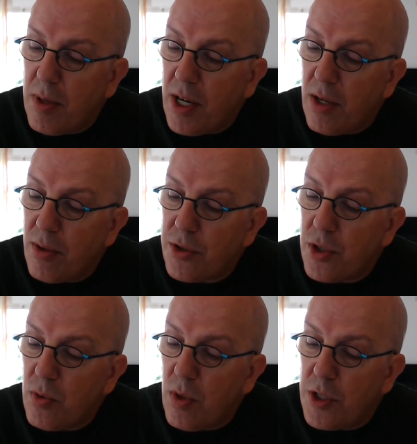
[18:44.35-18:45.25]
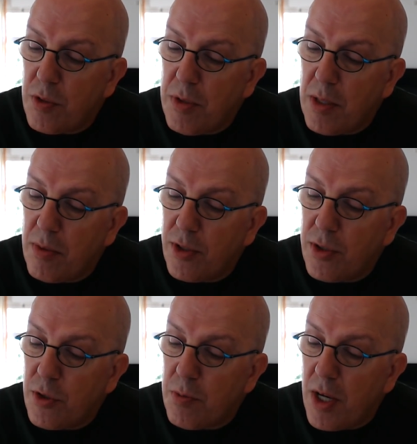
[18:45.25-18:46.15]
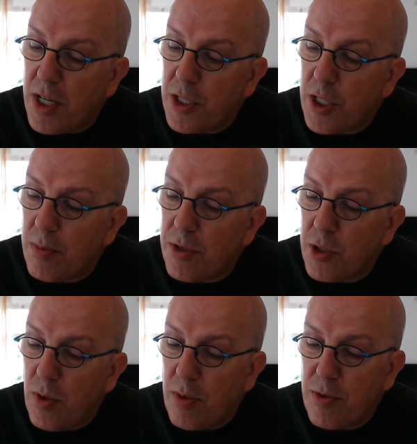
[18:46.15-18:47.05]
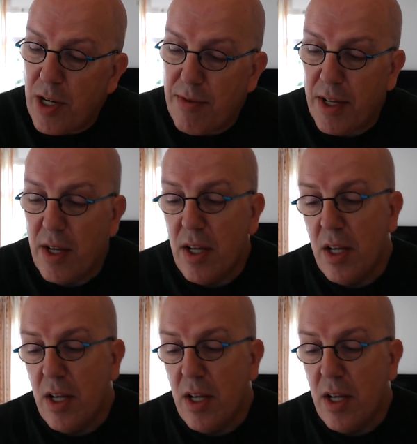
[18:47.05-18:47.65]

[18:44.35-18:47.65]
but I also want to be able to use Maya Substance while I'm traveling.